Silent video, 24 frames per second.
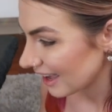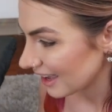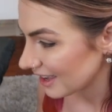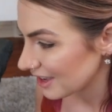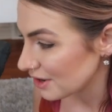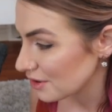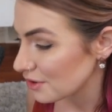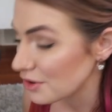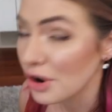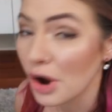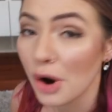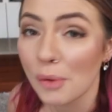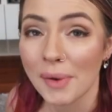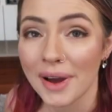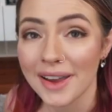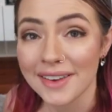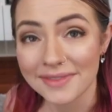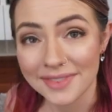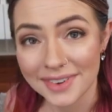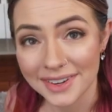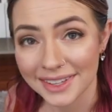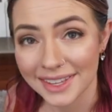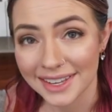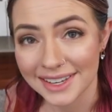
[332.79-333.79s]
you know my
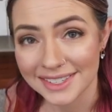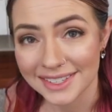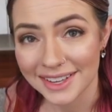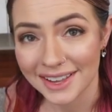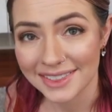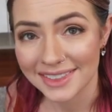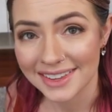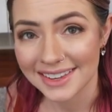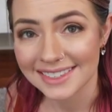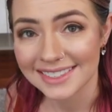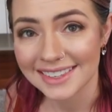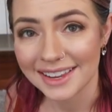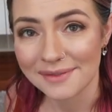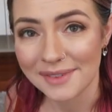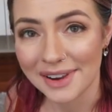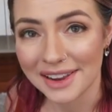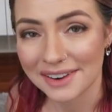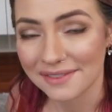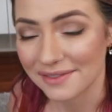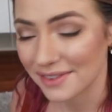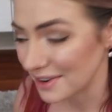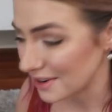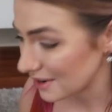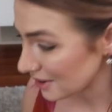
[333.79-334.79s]
feelings on this. I
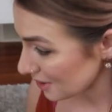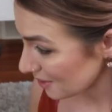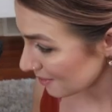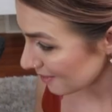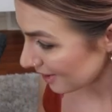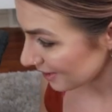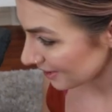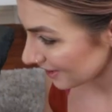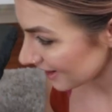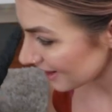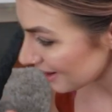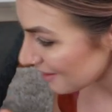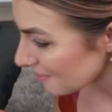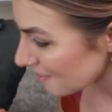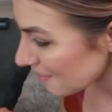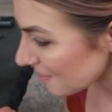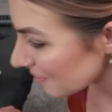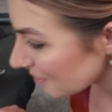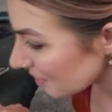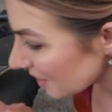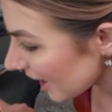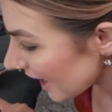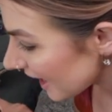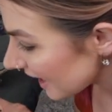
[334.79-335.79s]
made a video about it,
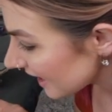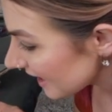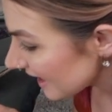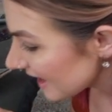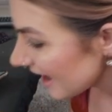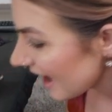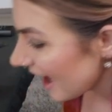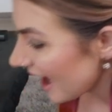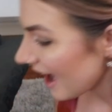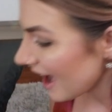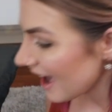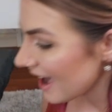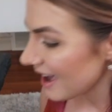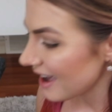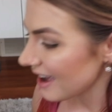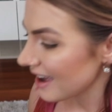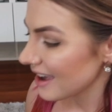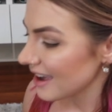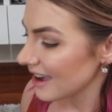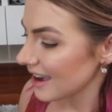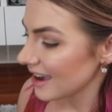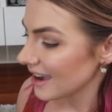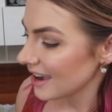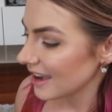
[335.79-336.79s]
but
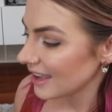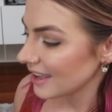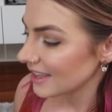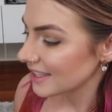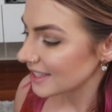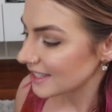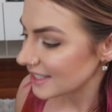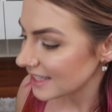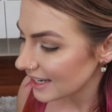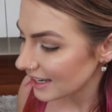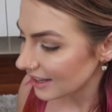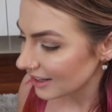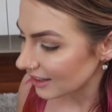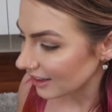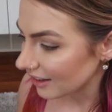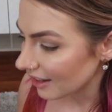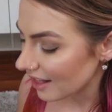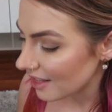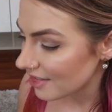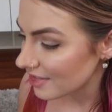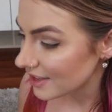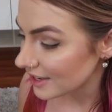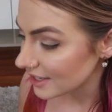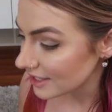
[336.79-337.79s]
still,
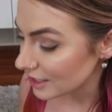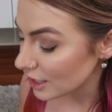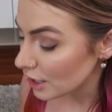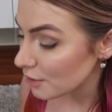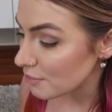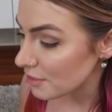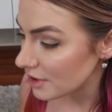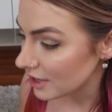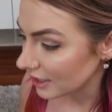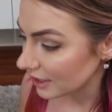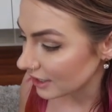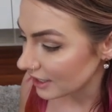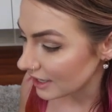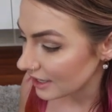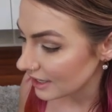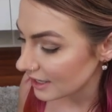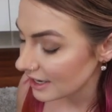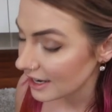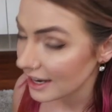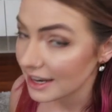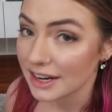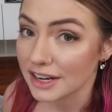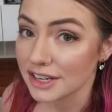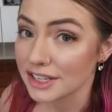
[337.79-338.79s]
this chameleon
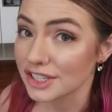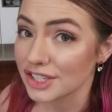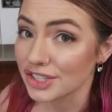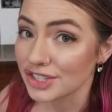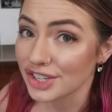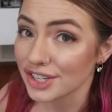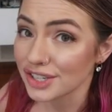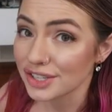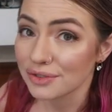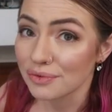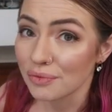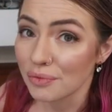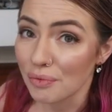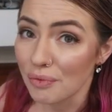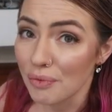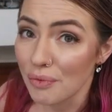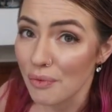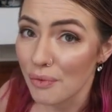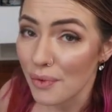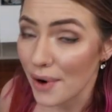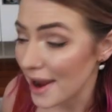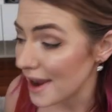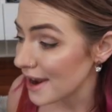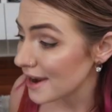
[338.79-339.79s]
kit is just
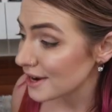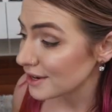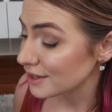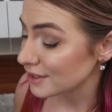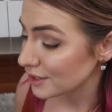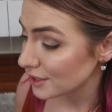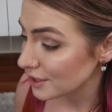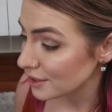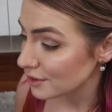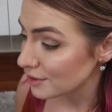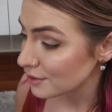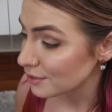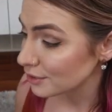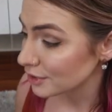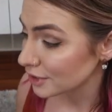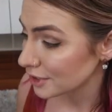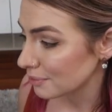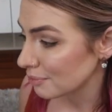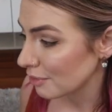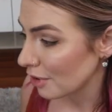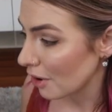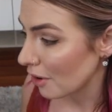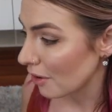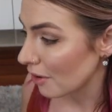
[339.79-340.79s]
way too
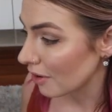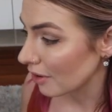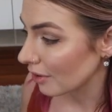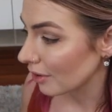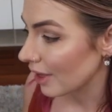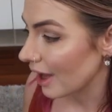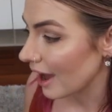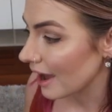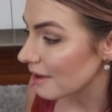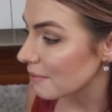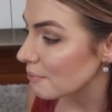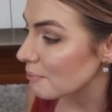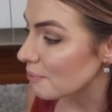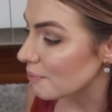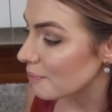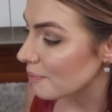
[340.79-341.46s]
small. I